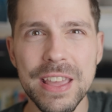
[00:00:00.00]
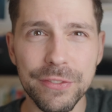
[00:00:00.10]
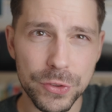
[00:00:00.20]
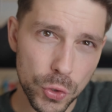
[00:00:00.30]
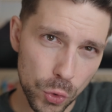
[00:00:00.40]

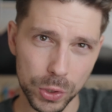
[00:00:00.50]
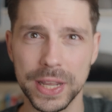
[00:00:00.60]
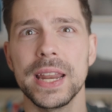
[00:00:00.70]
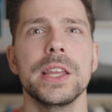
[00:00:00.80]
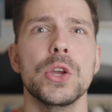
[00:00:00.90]
If you're
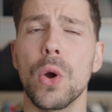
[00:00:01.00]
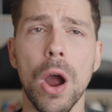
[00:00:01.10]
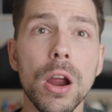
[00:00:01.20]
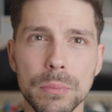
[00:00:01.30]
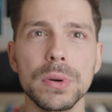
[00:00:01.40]
getting your
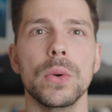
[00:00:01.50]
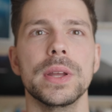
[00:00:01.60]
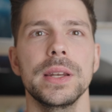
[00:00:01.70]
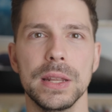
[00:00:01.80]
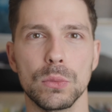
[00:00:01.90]
heart
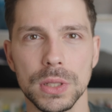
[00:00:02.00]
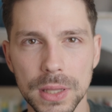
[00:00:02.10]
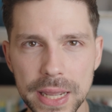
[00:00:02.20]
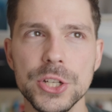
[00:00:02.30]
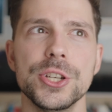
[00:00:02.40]
broken in
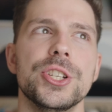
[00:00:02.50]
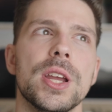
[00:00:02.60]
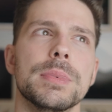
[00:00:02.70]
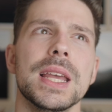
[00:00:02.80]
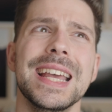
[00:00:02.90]

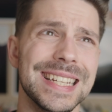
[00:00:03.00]
relationships,